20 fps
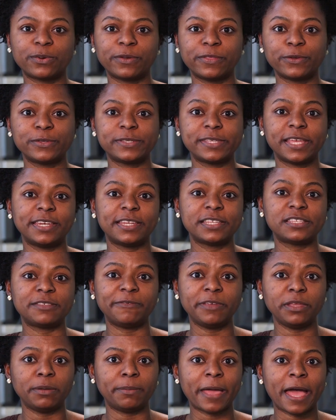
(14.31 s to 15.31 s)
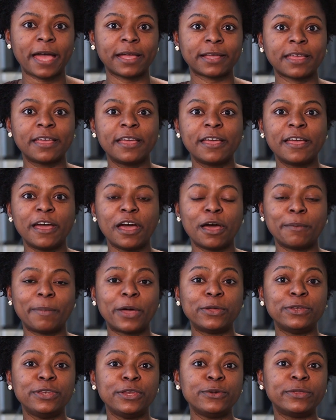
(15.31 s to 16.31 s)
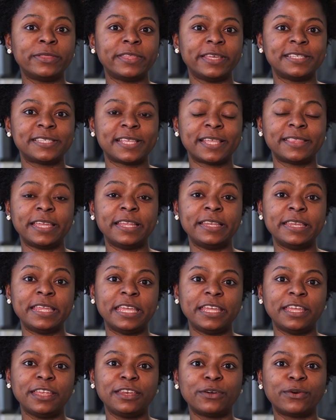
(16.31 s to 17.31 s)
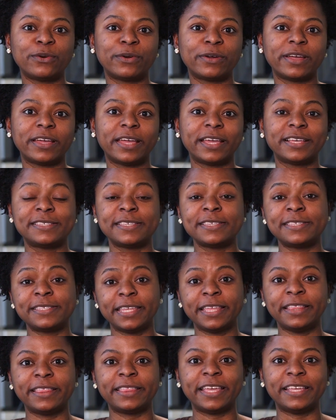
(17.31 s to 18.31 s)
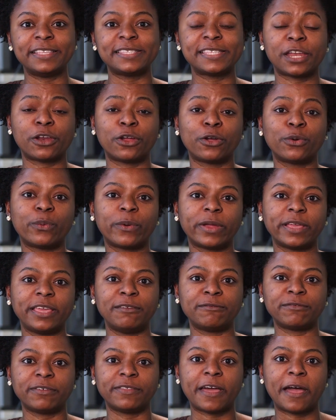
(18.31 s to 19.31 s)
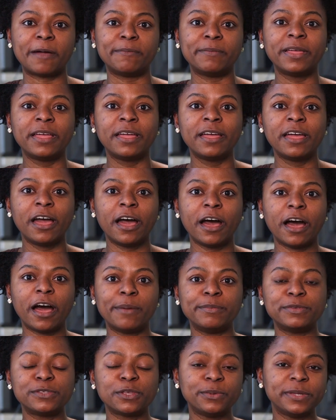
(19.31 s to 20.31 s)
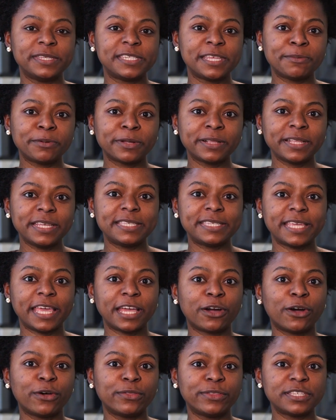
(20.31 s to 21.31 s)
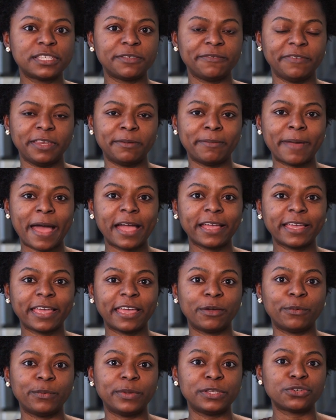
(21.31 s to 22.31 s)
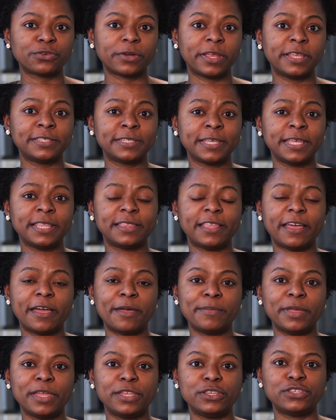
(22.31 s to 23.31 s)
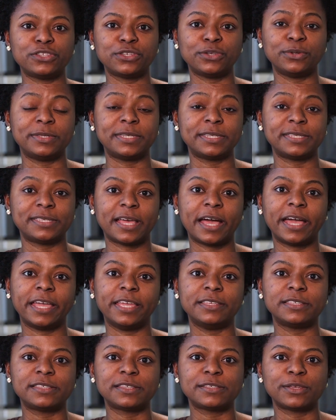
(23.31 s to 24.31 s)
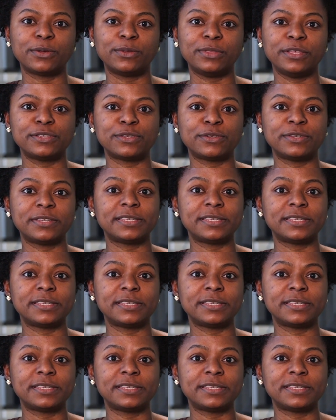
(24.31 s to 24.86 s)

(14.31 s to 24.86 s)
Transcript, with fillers: or they'll send us feedback about new things that they need or existing things that aren't working for them. Um, so we typically take all this feedback and we translate them into designs. So these are